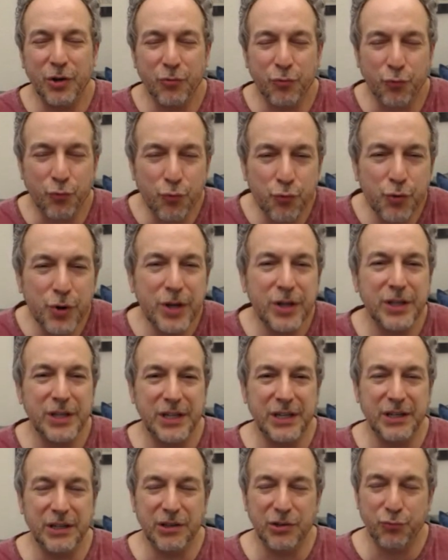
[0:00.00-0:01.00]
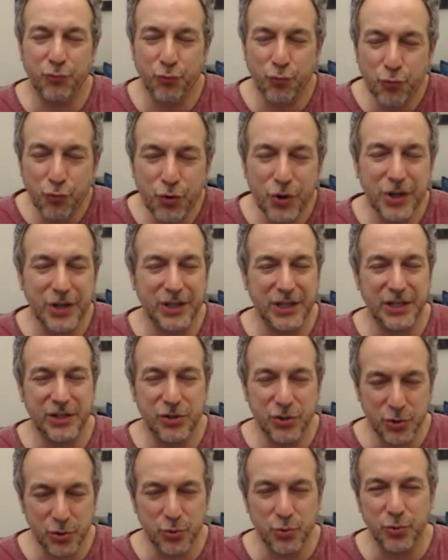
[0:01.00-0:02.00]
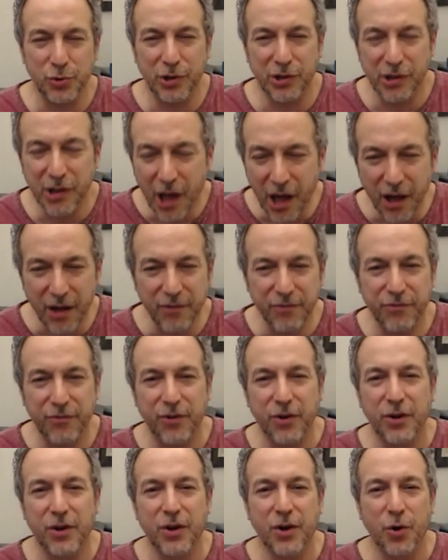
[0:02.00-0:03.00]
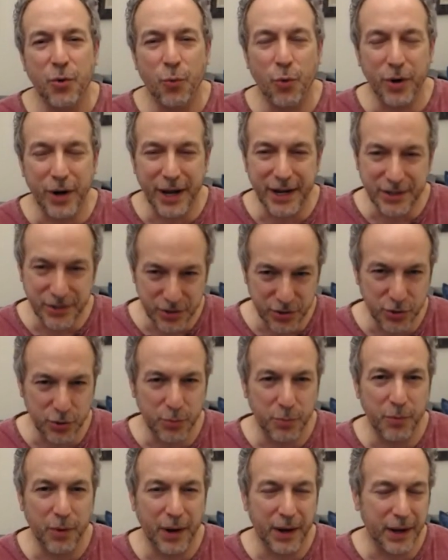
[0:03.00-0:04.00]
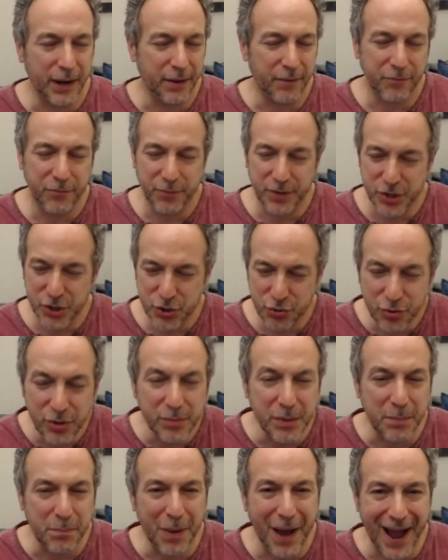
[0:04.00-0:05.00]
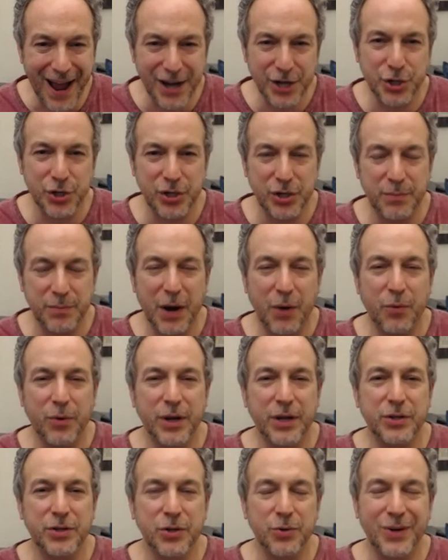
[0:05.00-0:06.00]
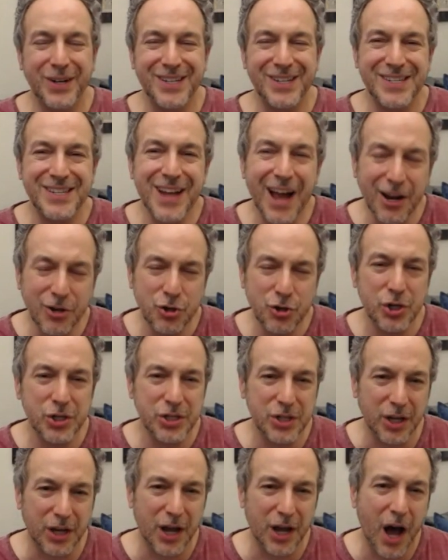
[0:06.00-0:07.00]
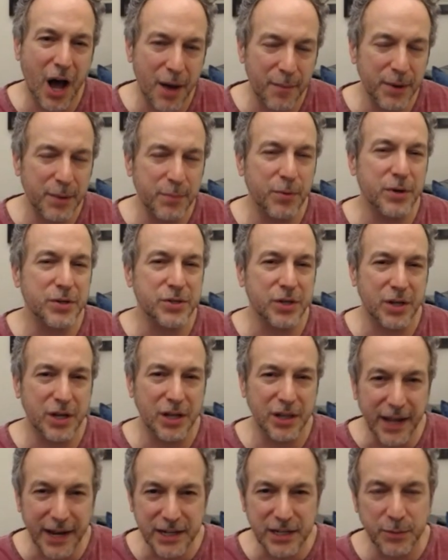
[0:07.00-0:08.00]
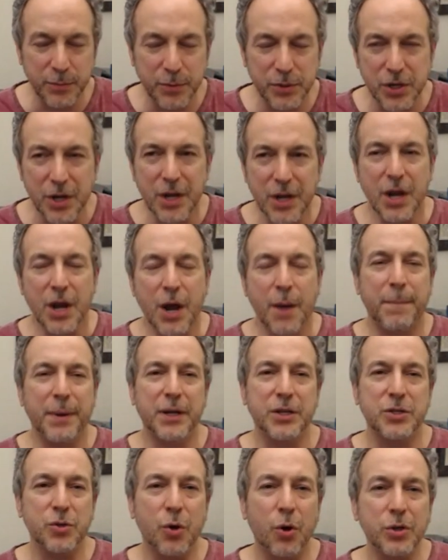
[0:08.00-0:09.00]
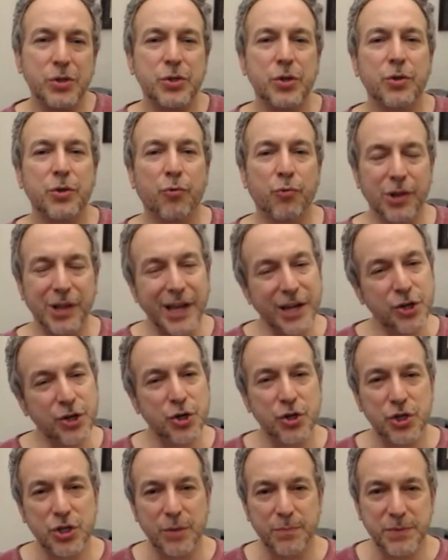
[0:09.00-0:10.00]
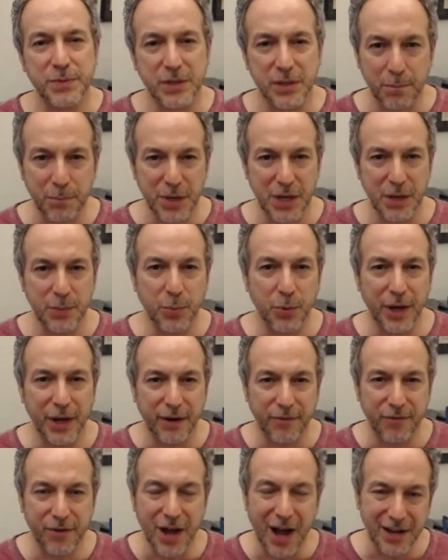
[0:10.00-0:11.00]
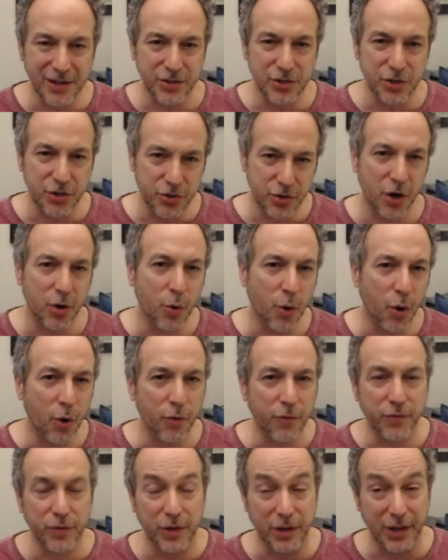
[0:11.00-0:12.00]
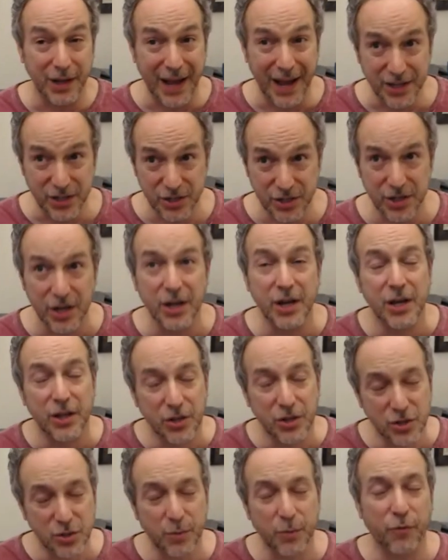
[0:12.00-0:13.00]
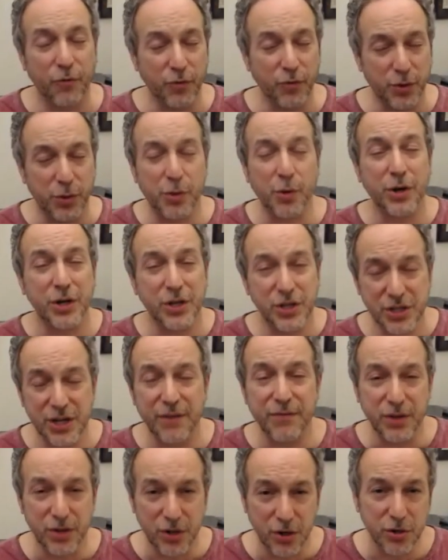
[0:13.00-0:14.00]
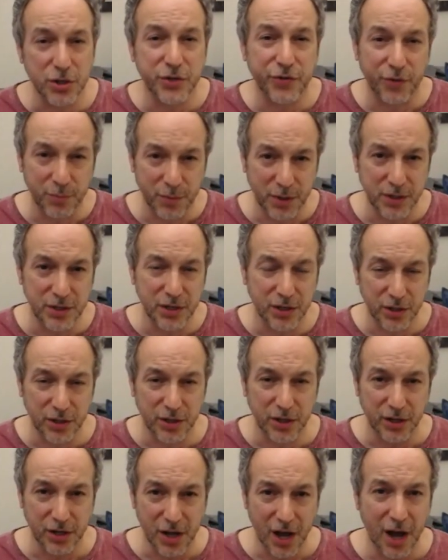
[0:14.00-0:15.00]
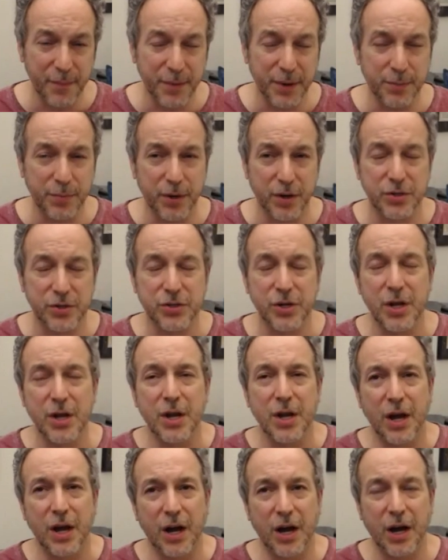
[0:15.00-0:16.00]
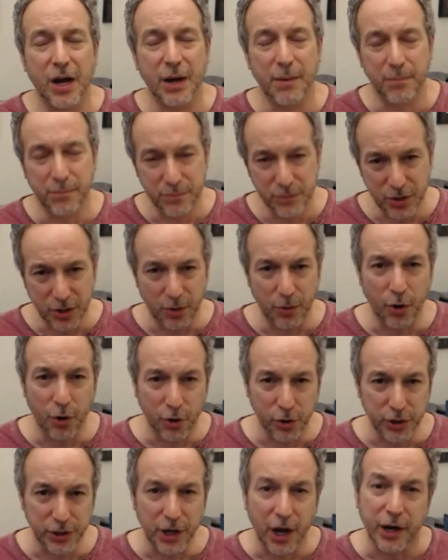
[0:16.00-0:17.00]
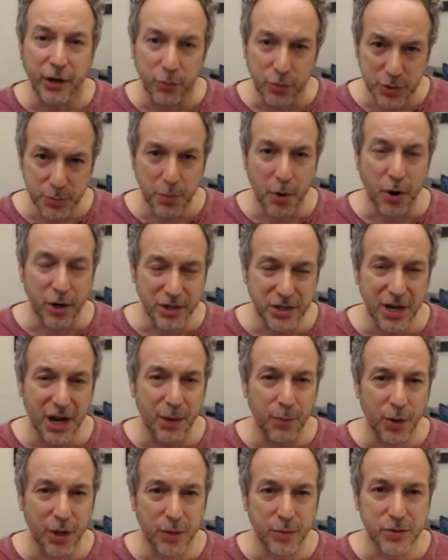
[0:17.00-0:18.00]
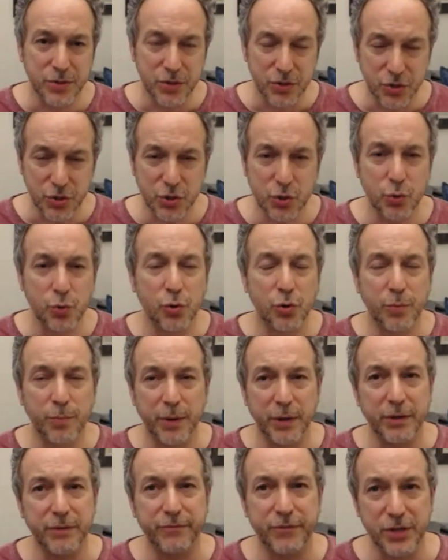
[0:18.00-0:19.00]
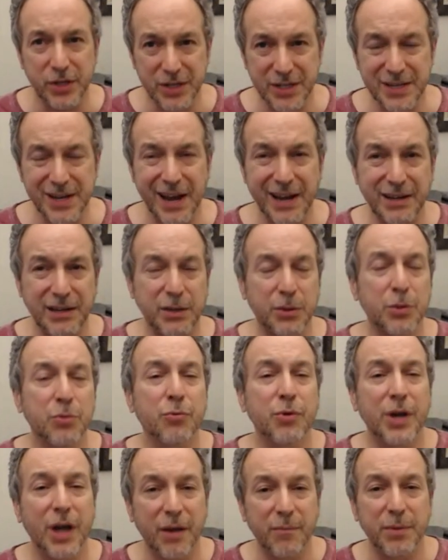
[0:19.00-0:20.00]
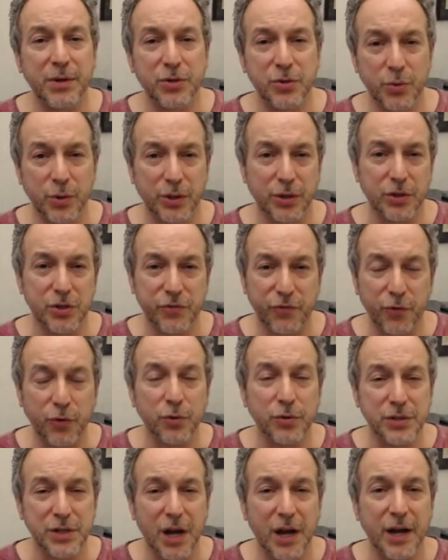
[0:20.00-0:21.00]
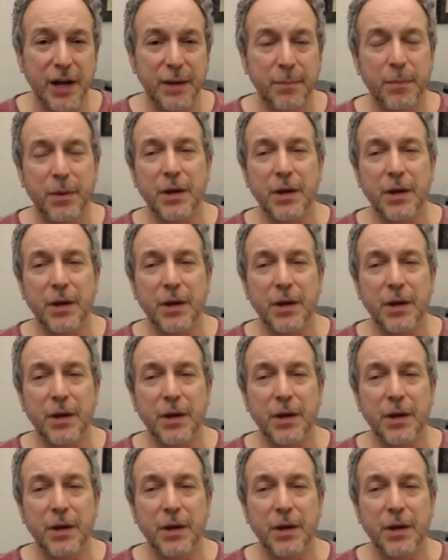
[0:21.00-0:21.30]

really, really do love what I do. Uh, I'm extremely passionate about what I do. And it's not just the comic books and collectibles, but it's also the relationships and the people that I've gotten to know over the last, so over 37 years from me dealing in comic books. Um, you know, early on it was part time while I was in school, but since 93, I've been doing this full time.